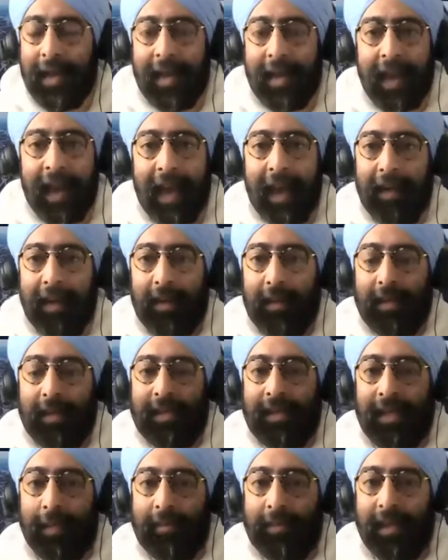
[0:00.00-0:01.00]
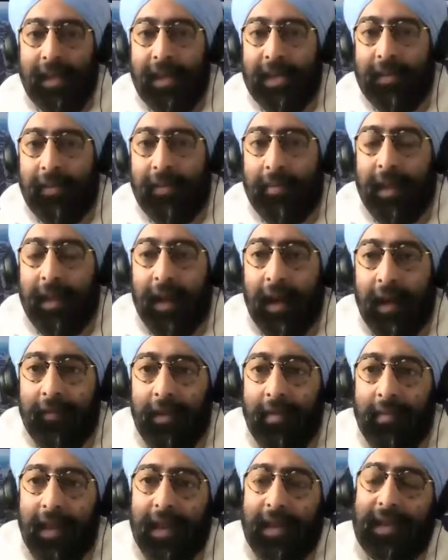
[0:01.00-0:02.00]
Get subsidies from the
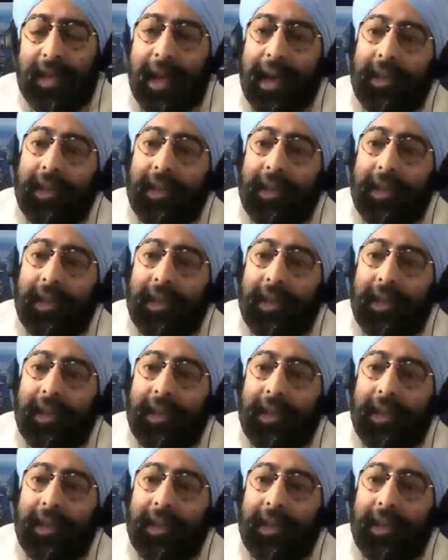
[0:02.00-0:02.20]
government